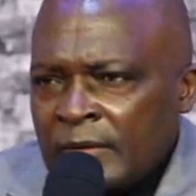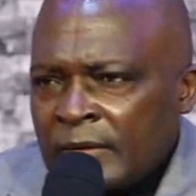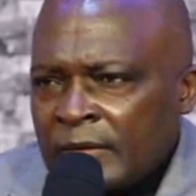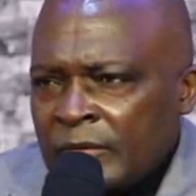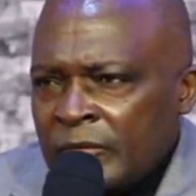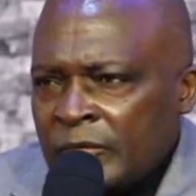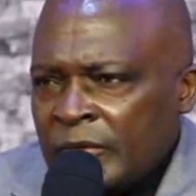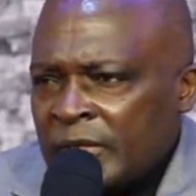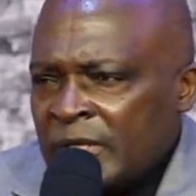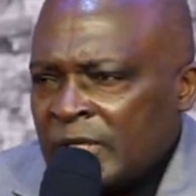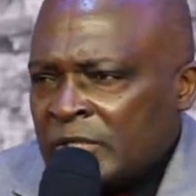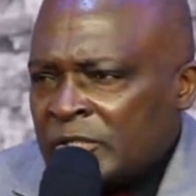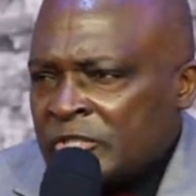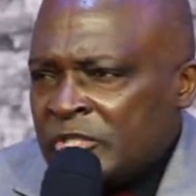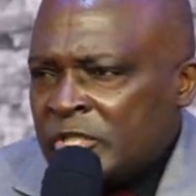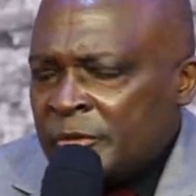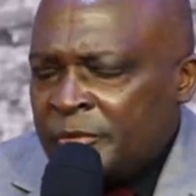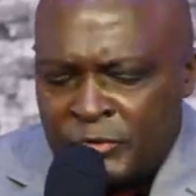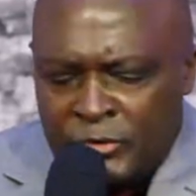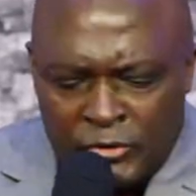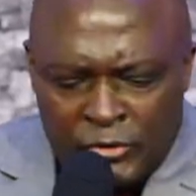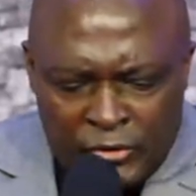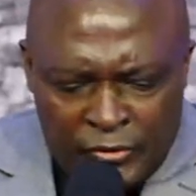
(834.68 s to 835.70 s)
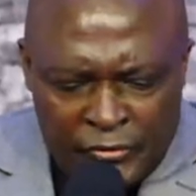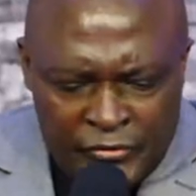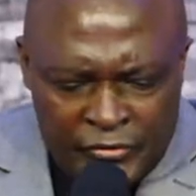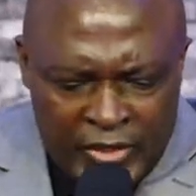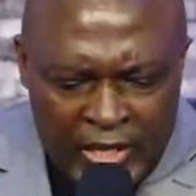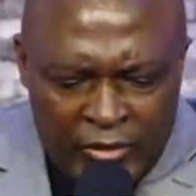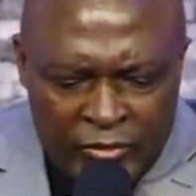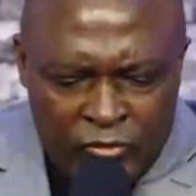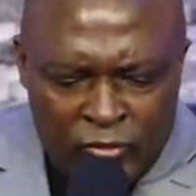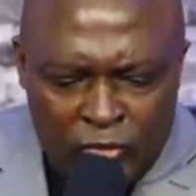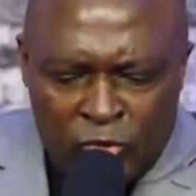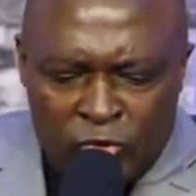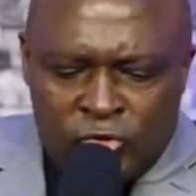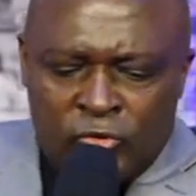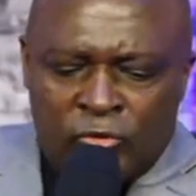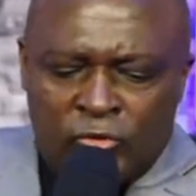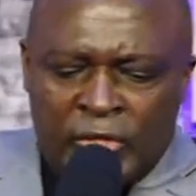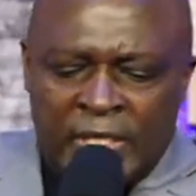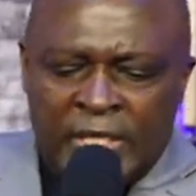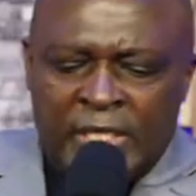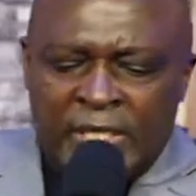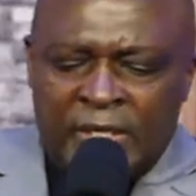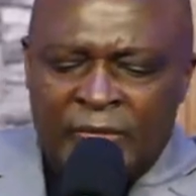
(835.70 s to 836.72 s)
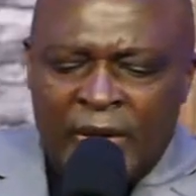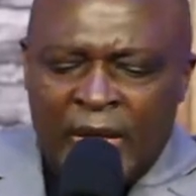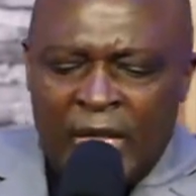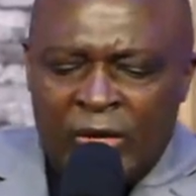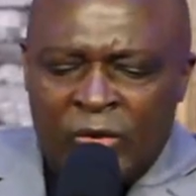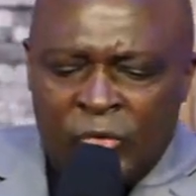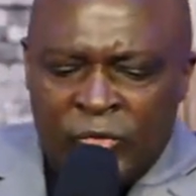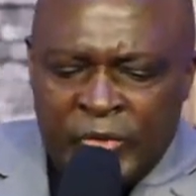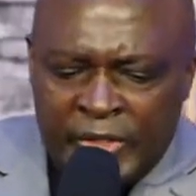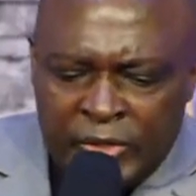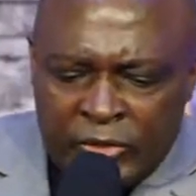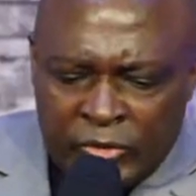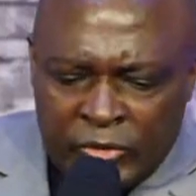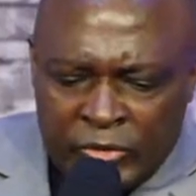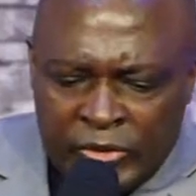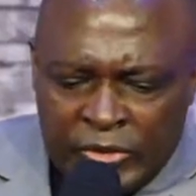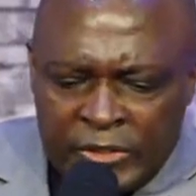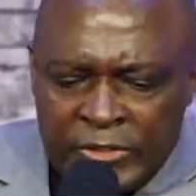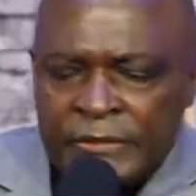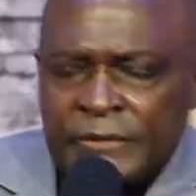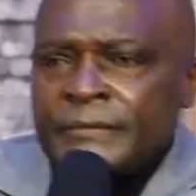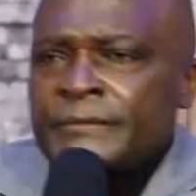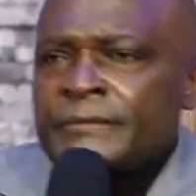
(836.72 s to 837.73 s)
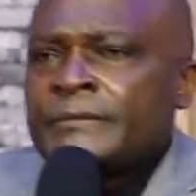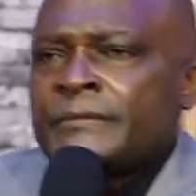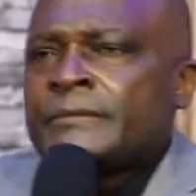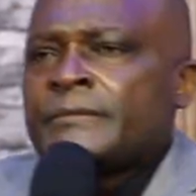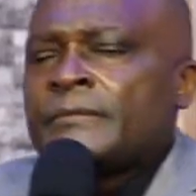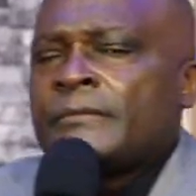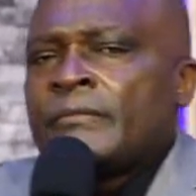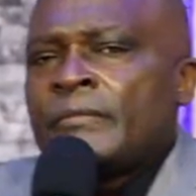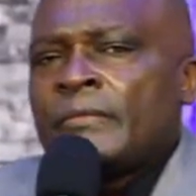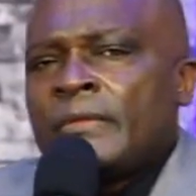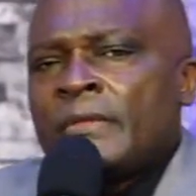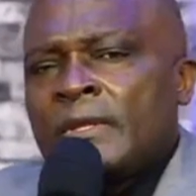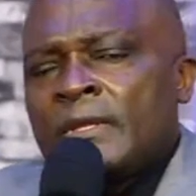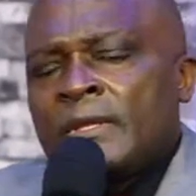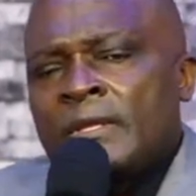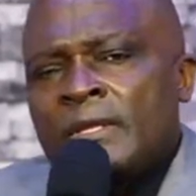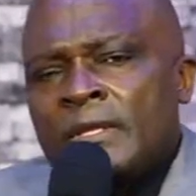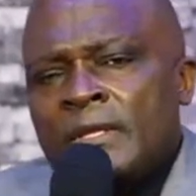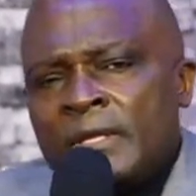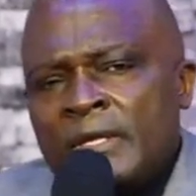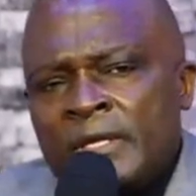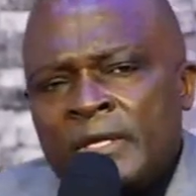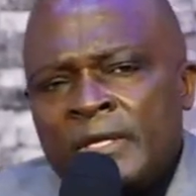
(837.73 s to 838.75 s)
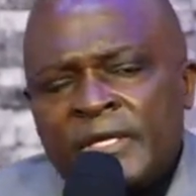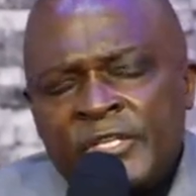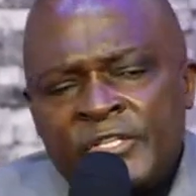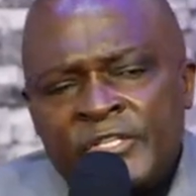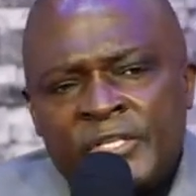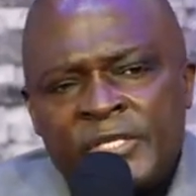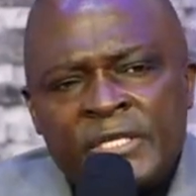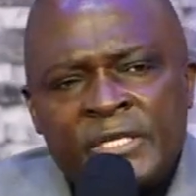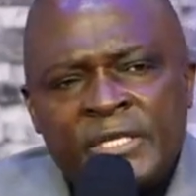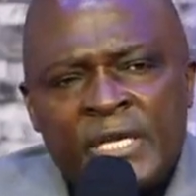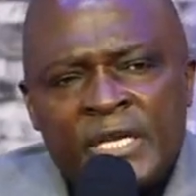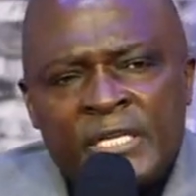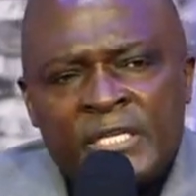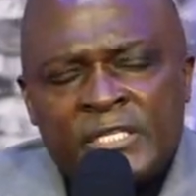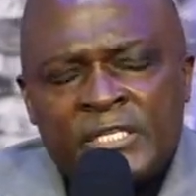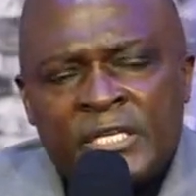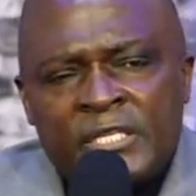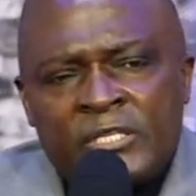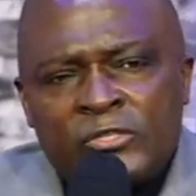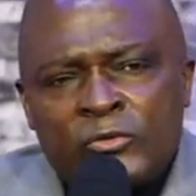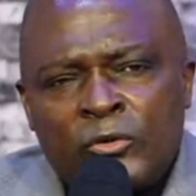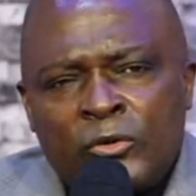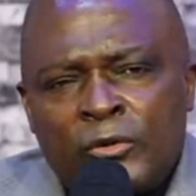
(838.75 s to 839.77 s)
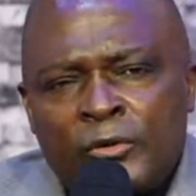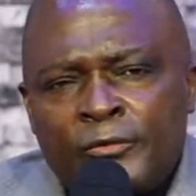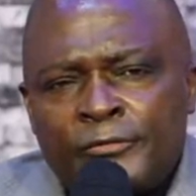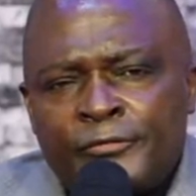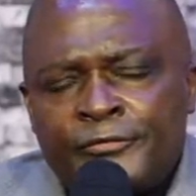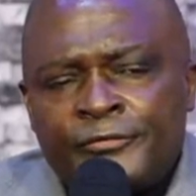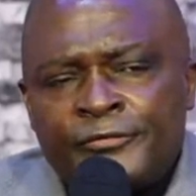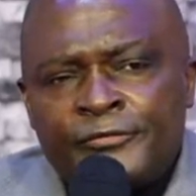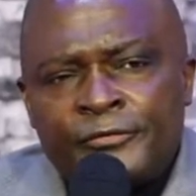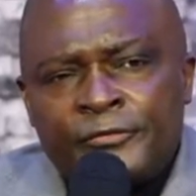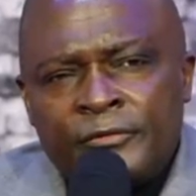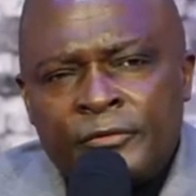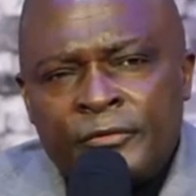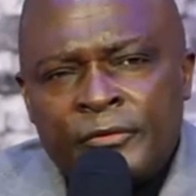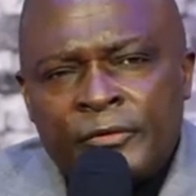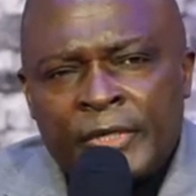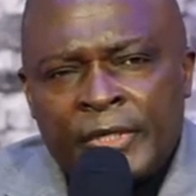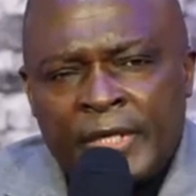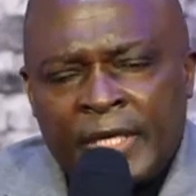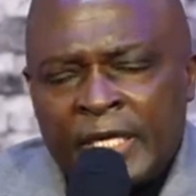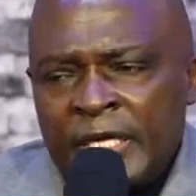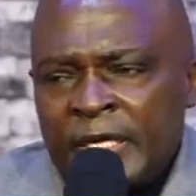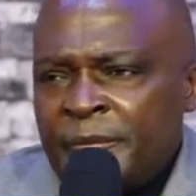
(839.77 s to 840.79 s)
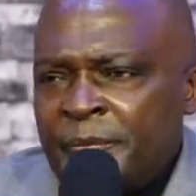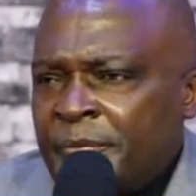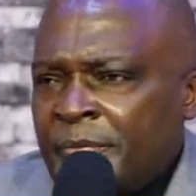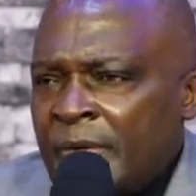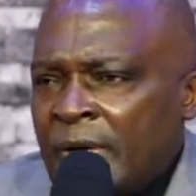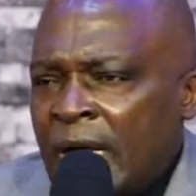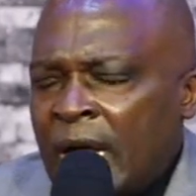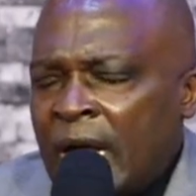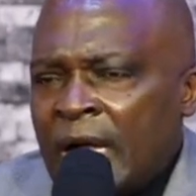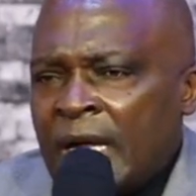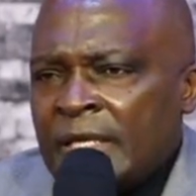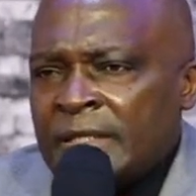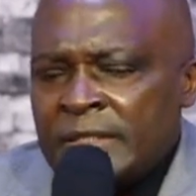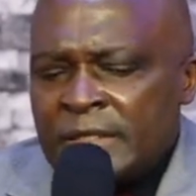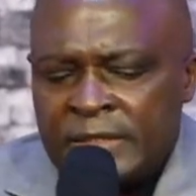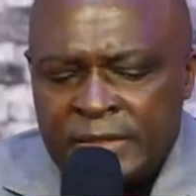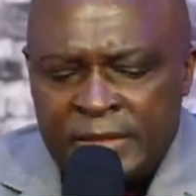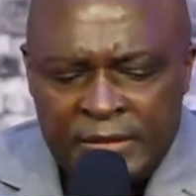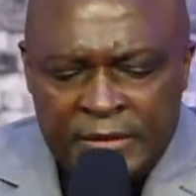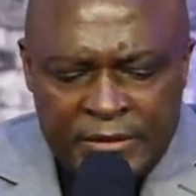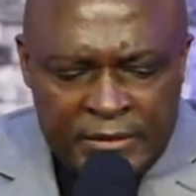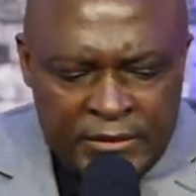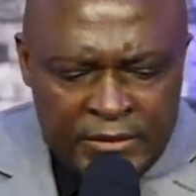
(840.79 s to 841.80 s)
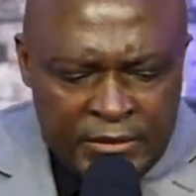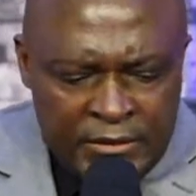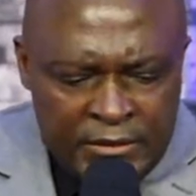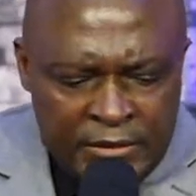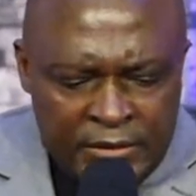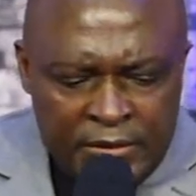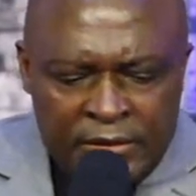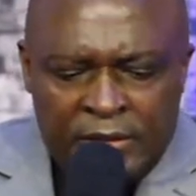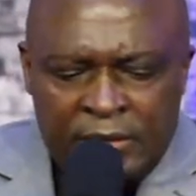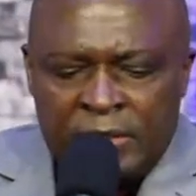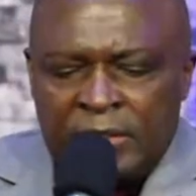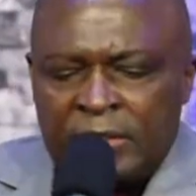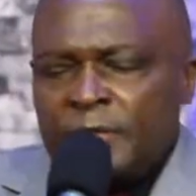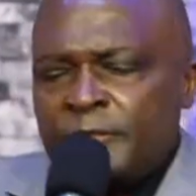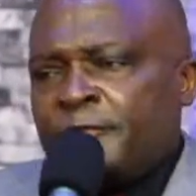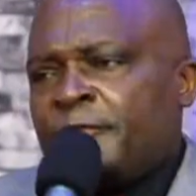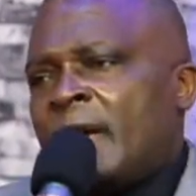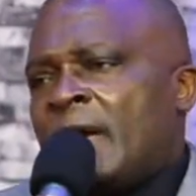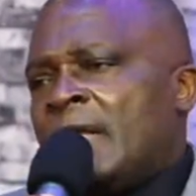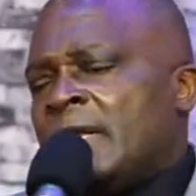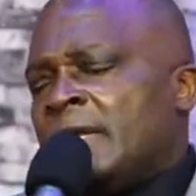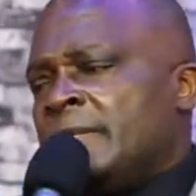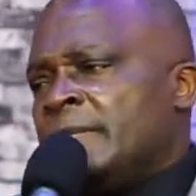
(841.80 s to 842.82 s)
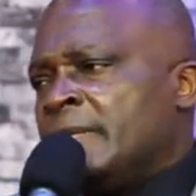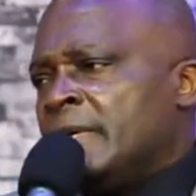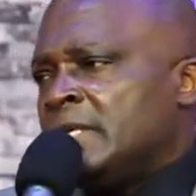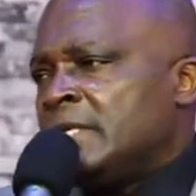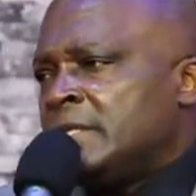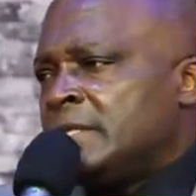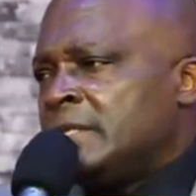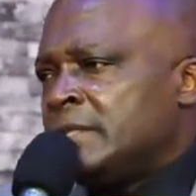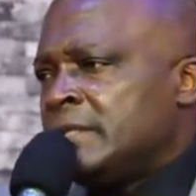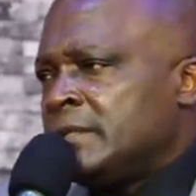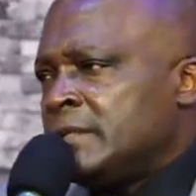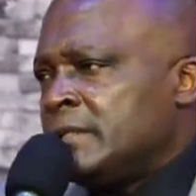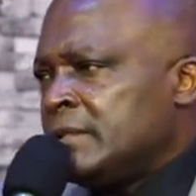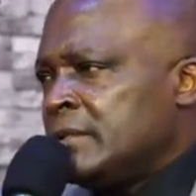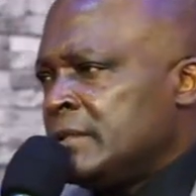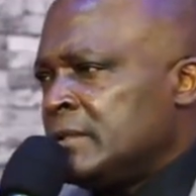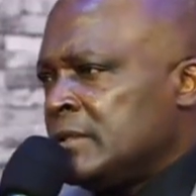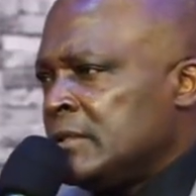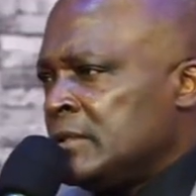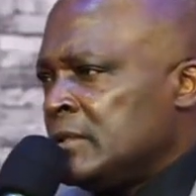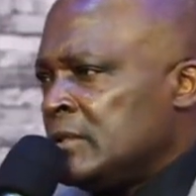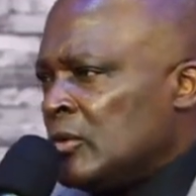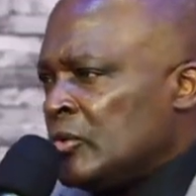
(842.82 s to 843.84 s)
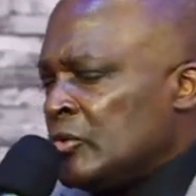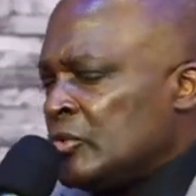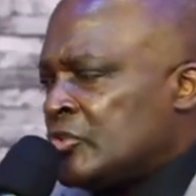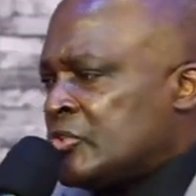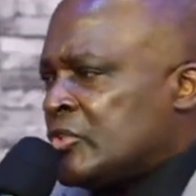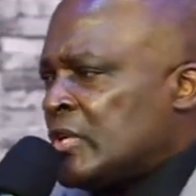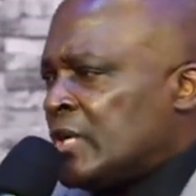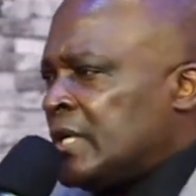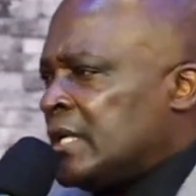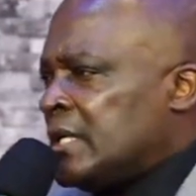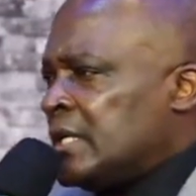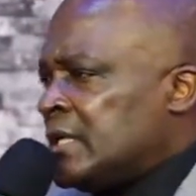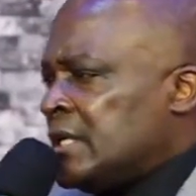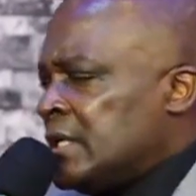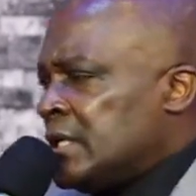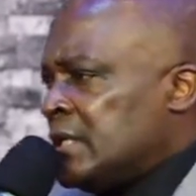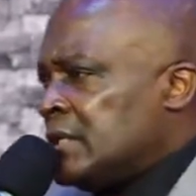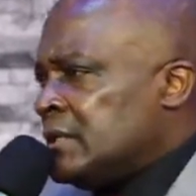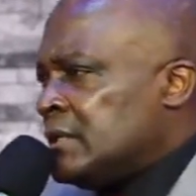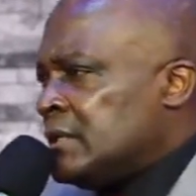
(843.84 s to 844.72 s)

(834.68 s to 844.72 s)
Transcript: with the exception of that, those who headed by widows, increasing cases of rape and defilement. On Saturday,